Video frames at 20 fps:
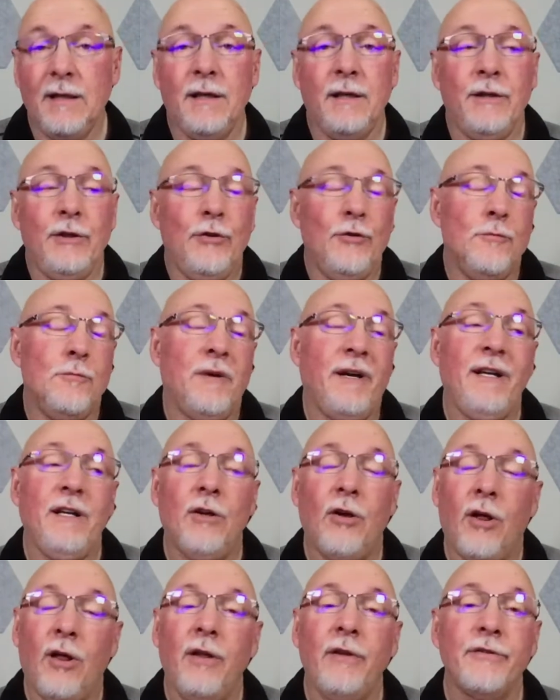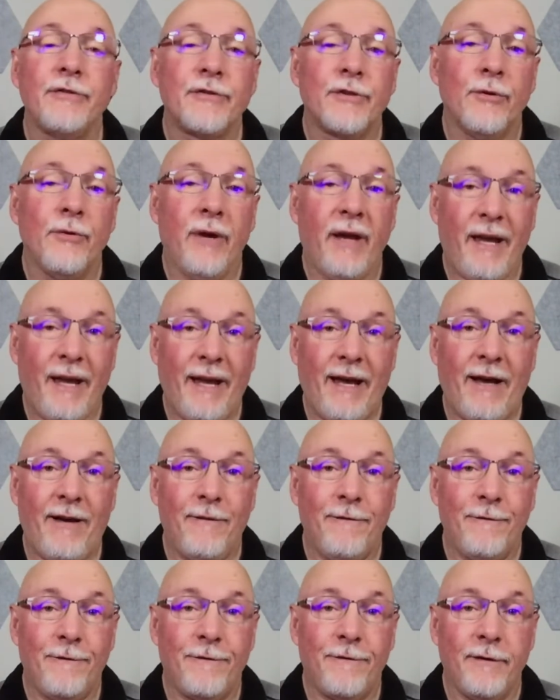You might also
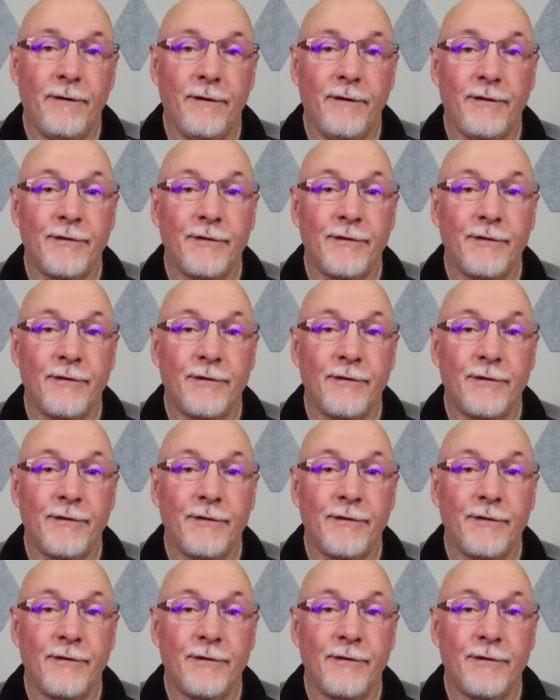have